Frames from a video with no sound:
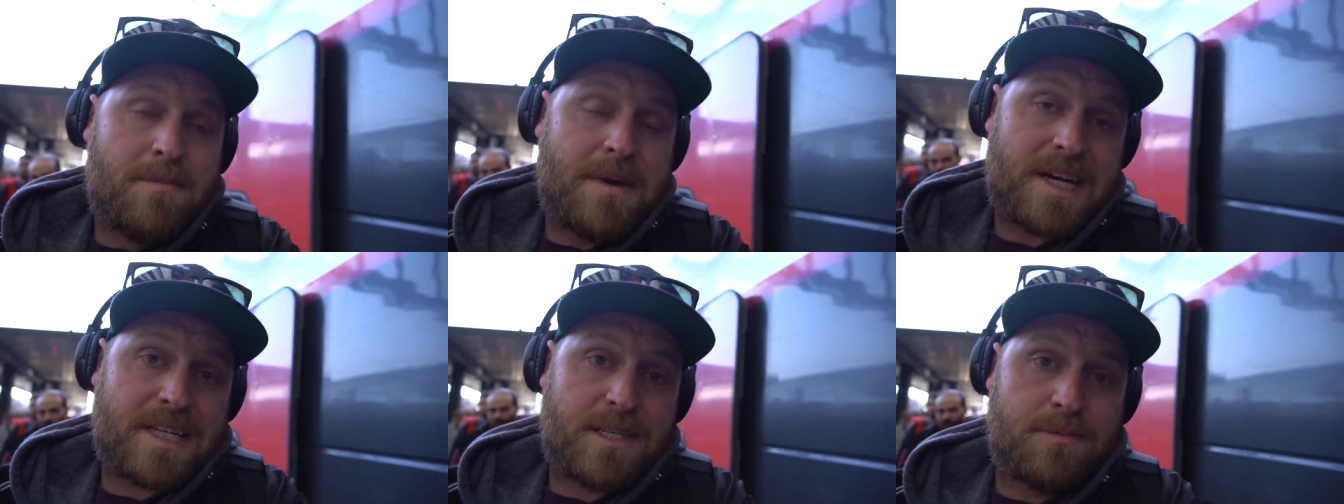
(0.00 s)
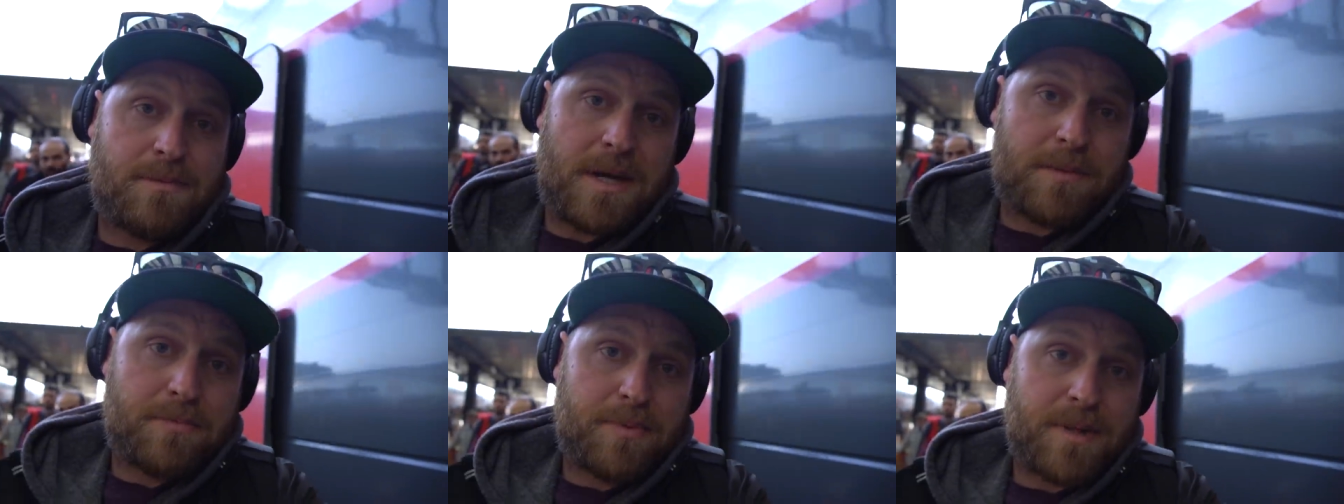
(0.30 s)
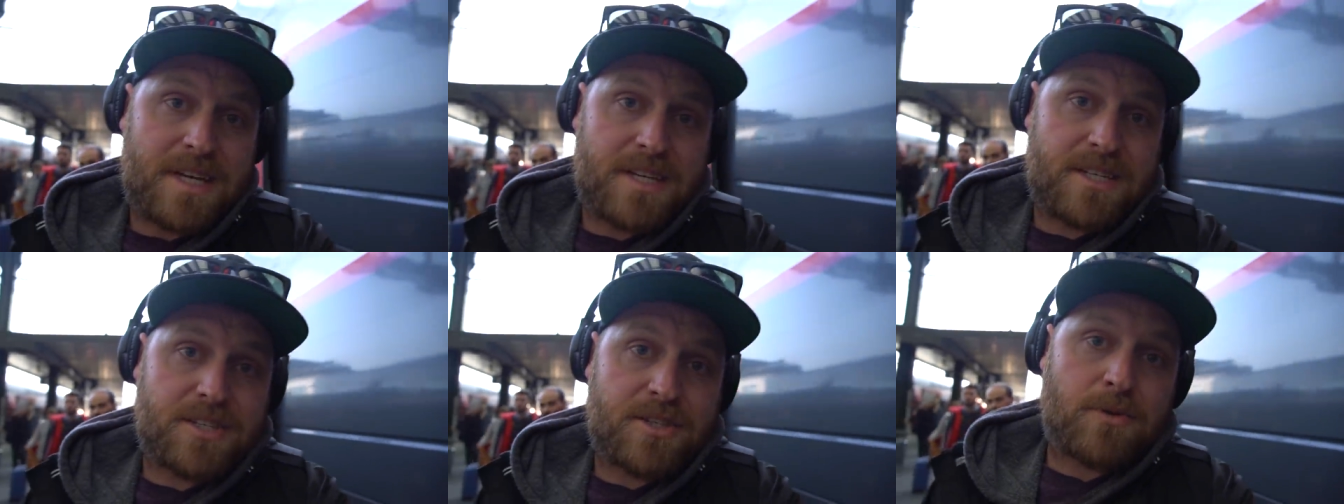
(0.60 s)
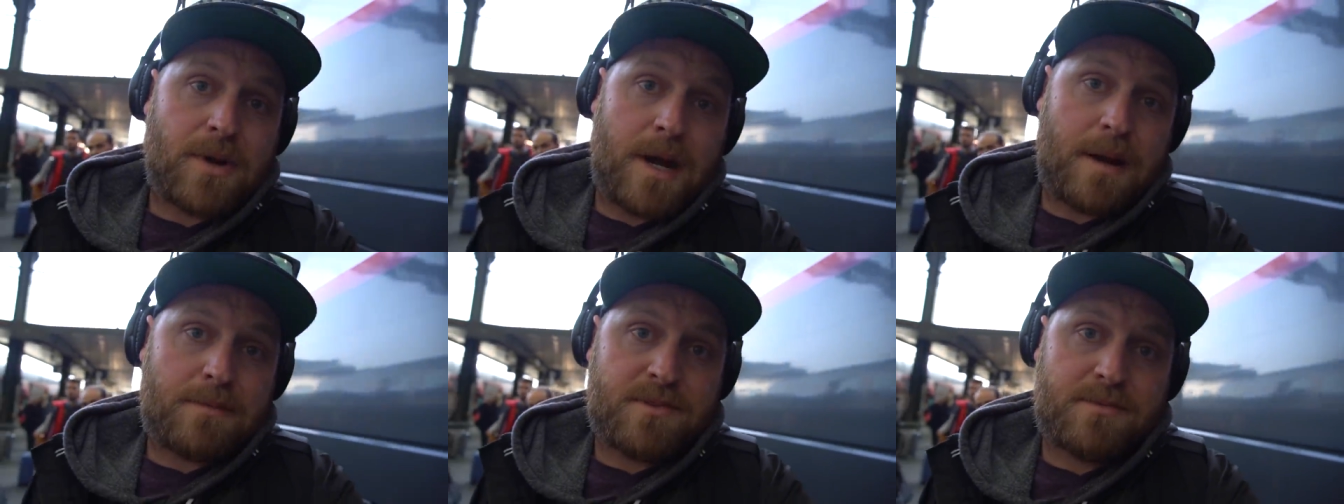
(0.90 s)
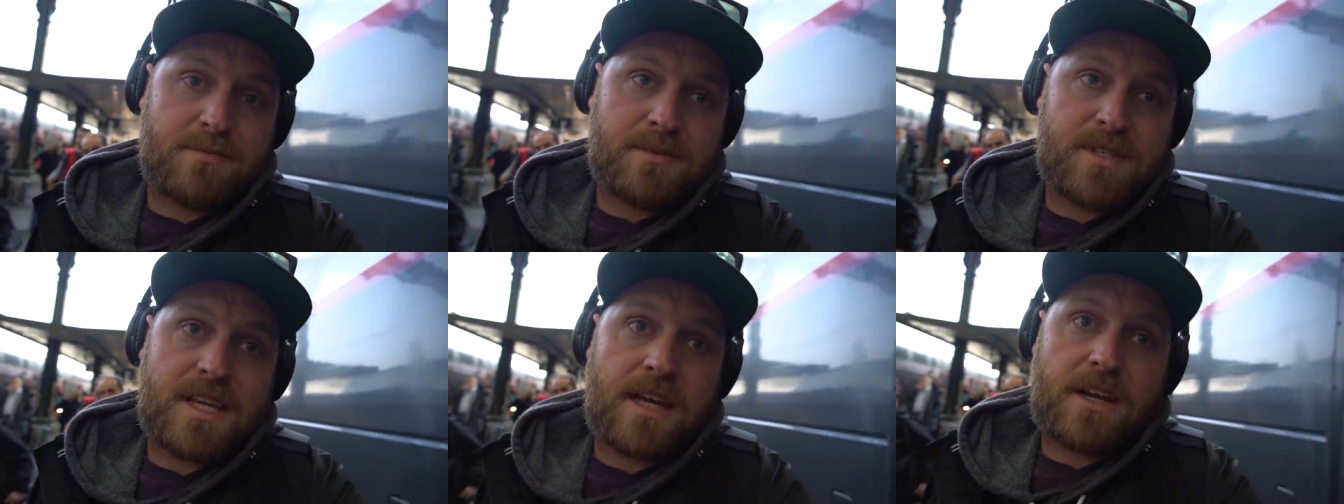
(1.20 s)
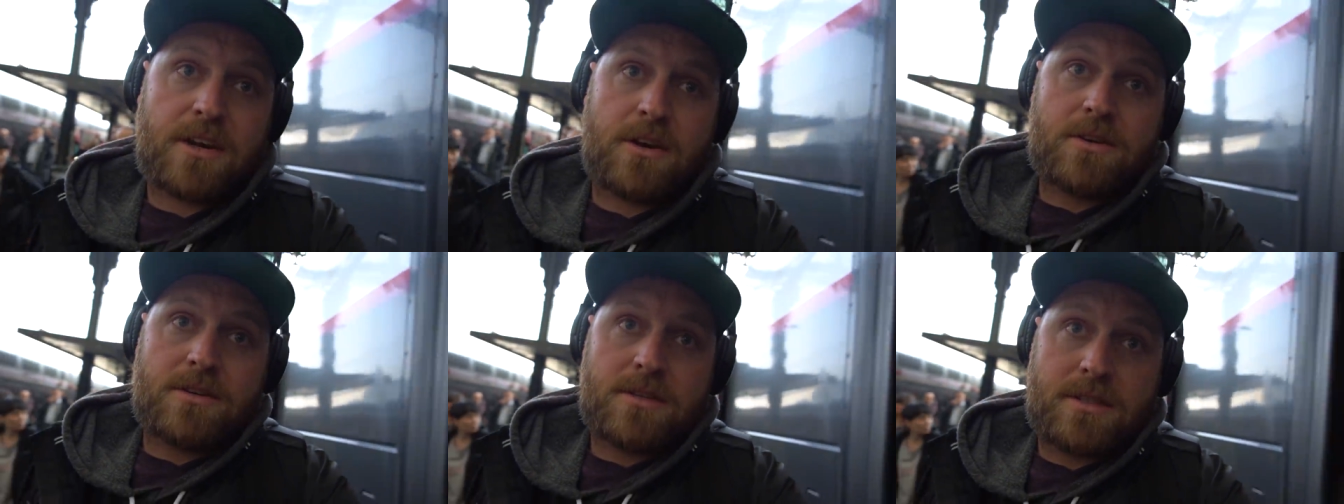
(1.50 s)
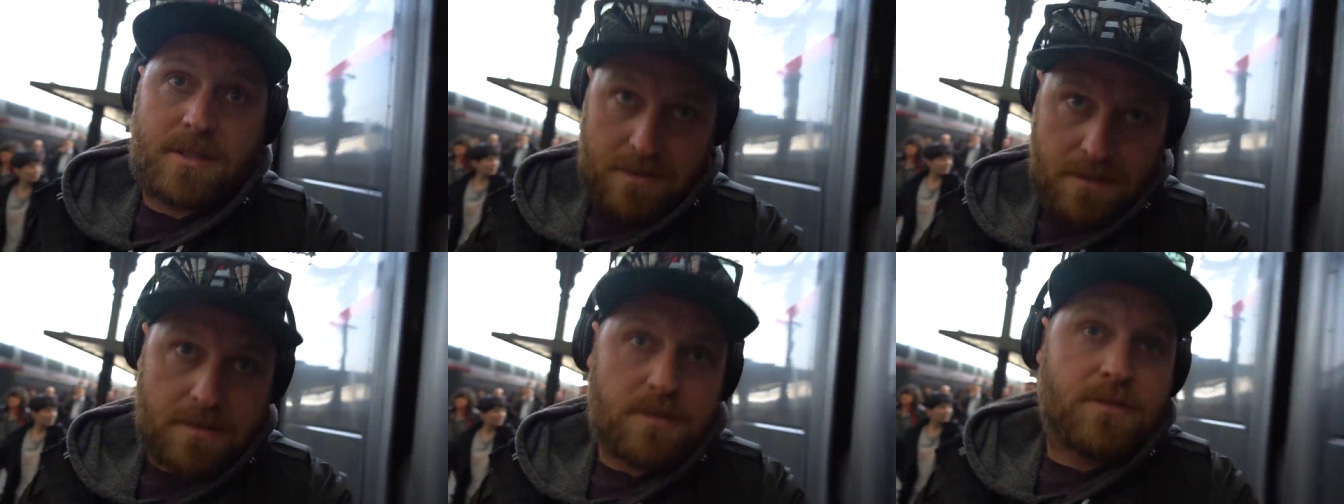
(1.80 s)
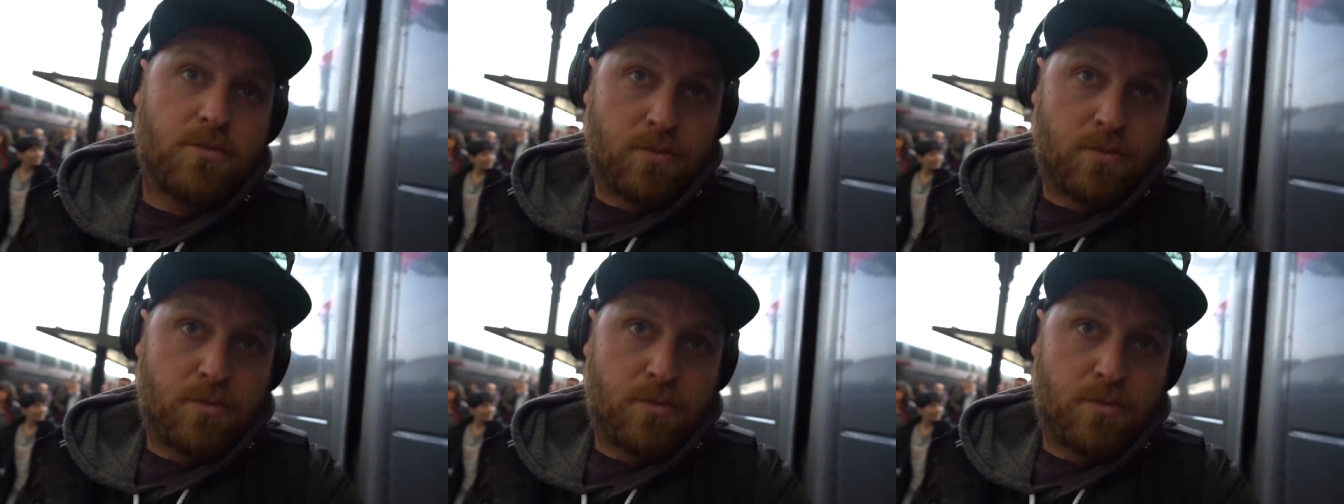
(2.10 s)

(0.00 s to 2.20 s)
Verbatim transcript: back to my place, grab some stickers,